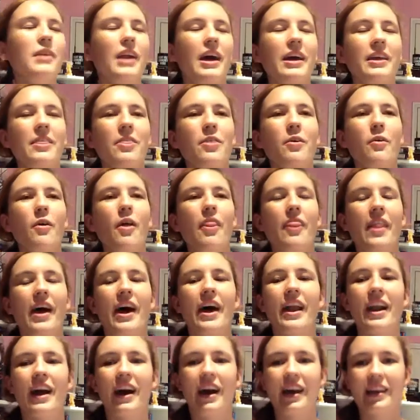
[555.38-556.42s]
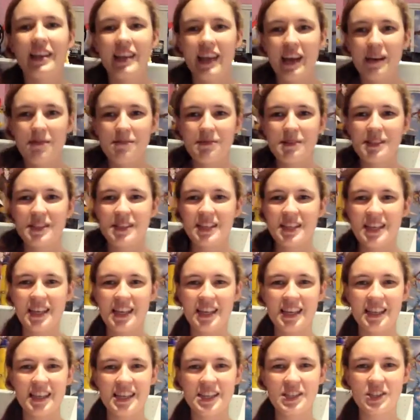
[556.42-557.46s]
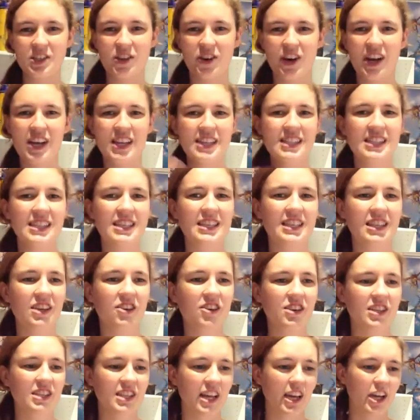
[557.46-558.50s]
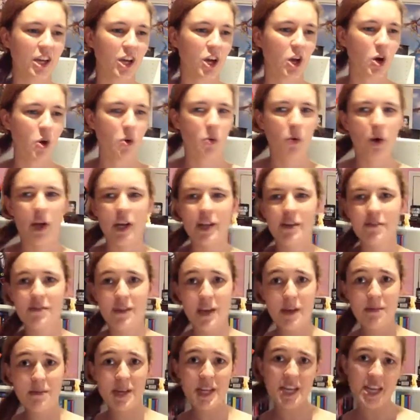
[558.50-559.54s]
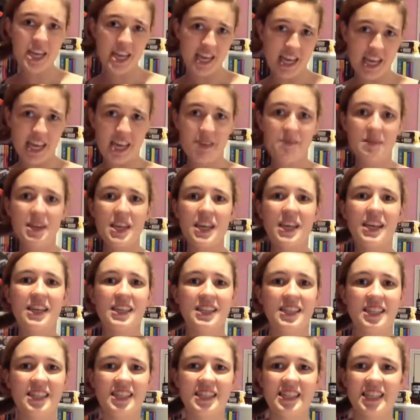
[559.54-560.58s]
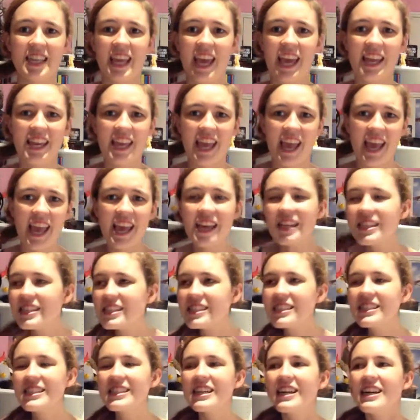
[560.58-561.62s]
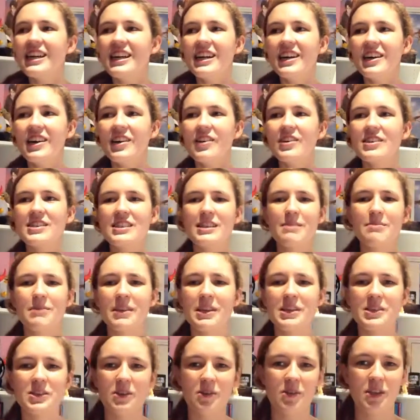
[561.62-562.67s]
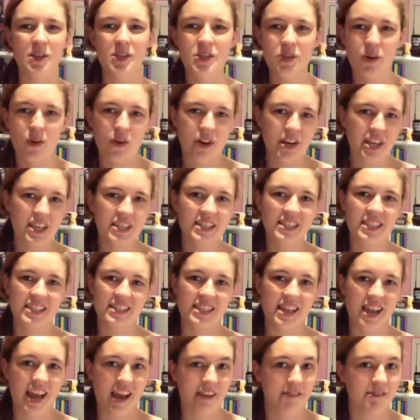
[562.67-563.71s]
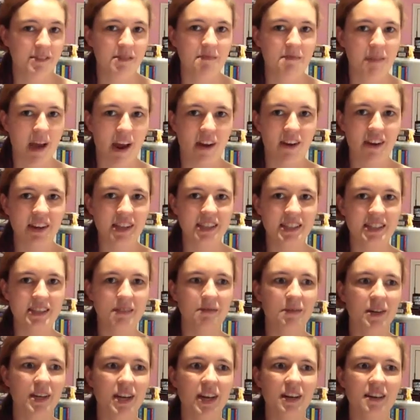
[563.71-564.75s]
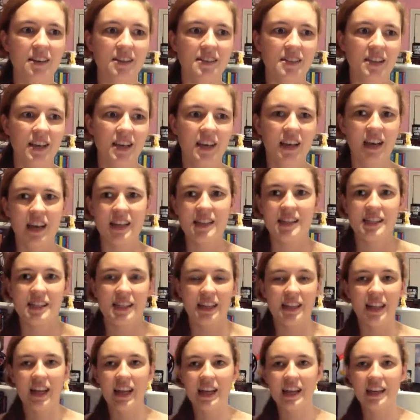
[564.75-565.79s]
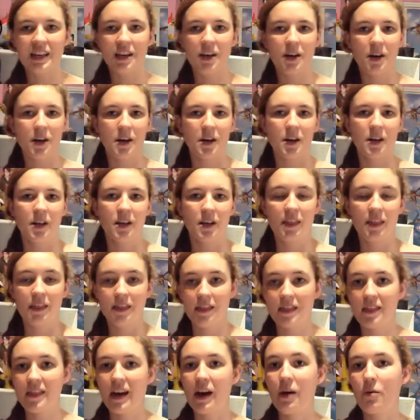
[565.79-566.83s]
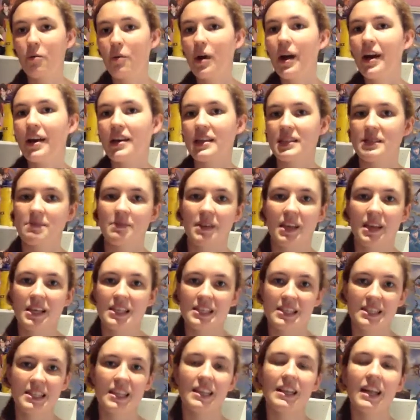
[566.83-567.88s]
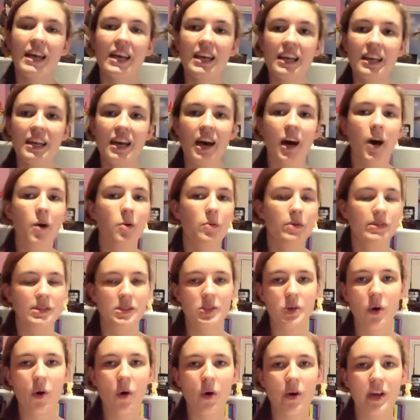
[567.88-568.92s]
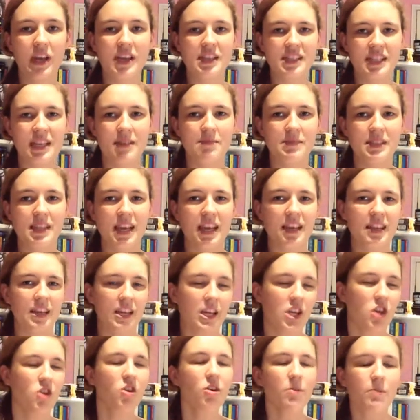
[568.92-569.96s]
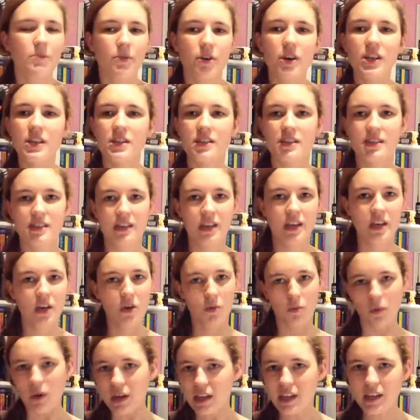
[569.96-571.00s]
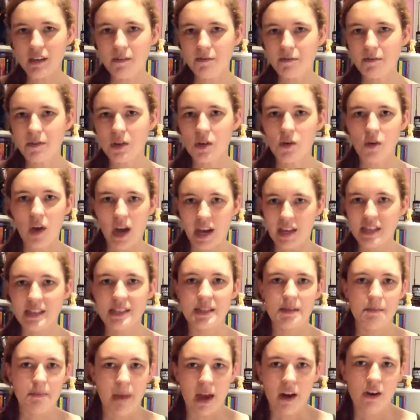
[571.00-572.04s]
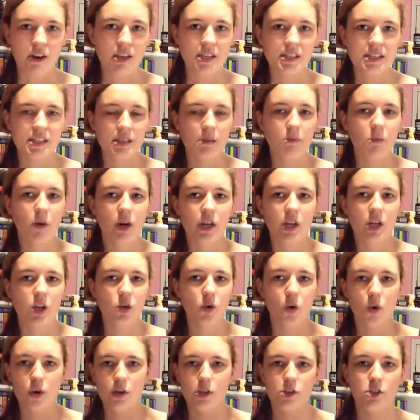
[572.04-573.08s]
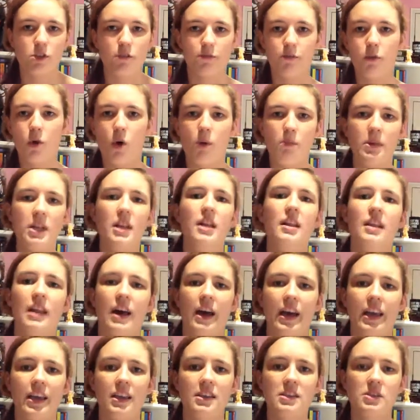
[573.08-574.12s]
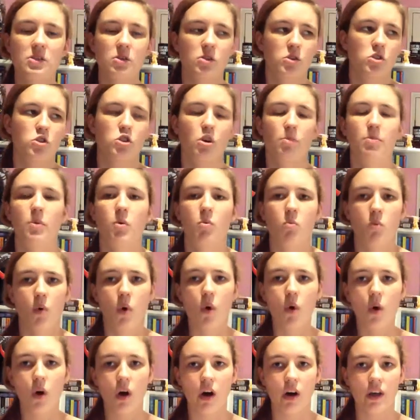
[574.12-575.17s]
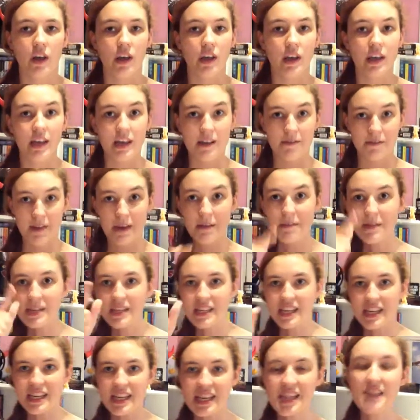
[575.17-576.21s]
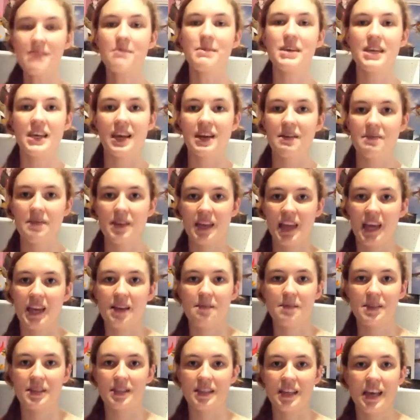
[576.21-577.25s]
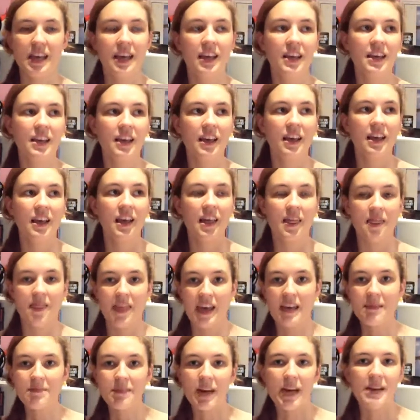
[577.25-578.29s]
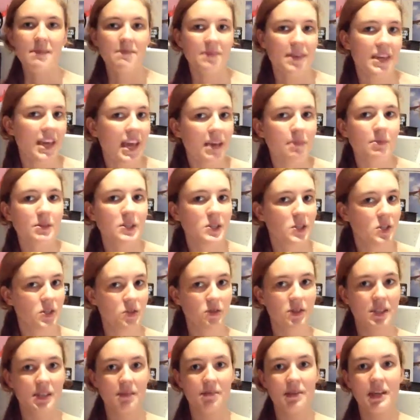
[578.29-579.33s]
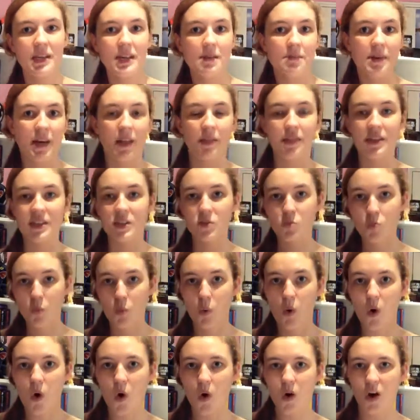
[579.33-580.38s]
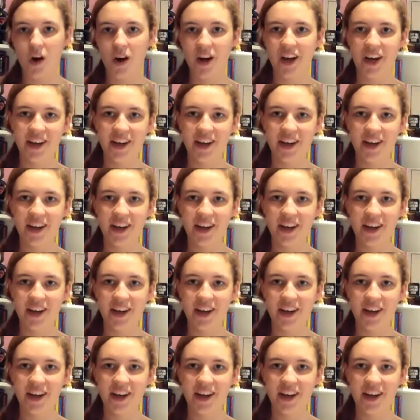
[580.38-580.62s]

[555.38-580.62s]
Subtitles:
I thought that, I kept thinking these crazy theories like, what if him and Nehemia just get hitched or something so that Dorian doesn't have to marry someone else? And Celaena, that works because Celaena was talking to him saying like, you're a prince. What if you had to marry someone in order to form an alliance or stop a war? If him and Nehemia became a thing, they might be able to do something about this war.